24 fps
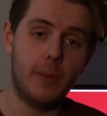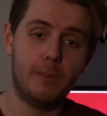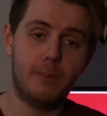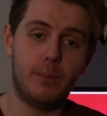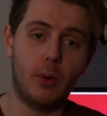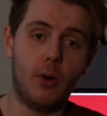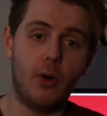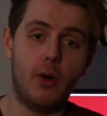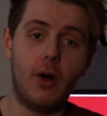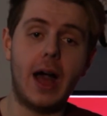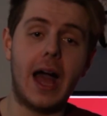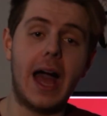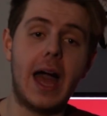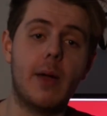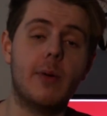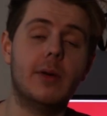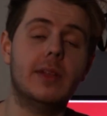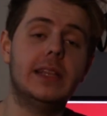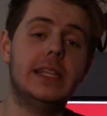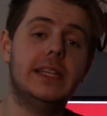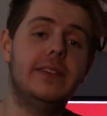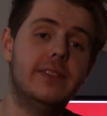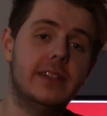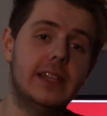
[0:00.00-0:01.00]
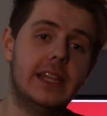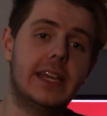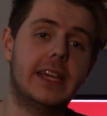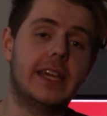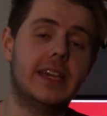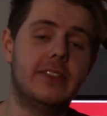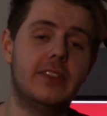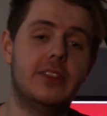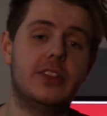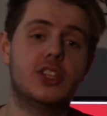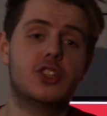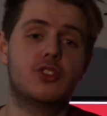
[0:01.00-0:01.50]
But I will leave a
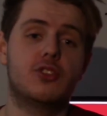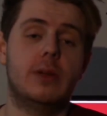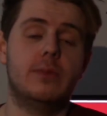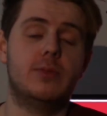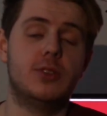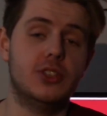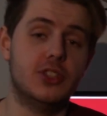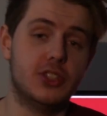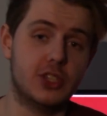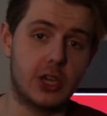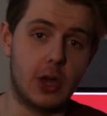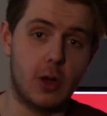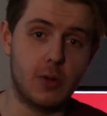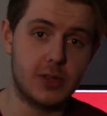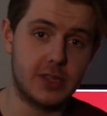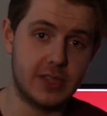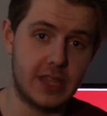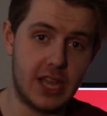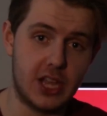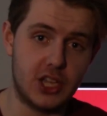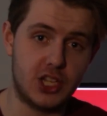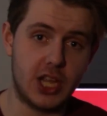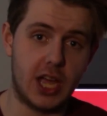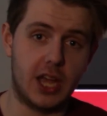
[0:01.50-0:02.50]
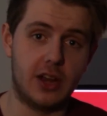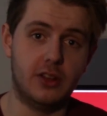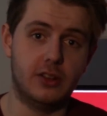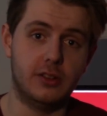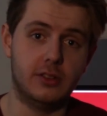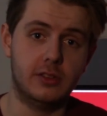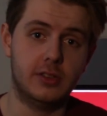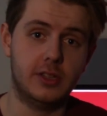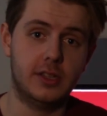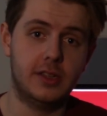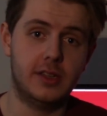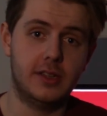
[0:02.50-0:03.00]
link in the description to go to their
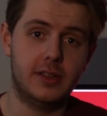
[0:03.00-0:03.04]
channel.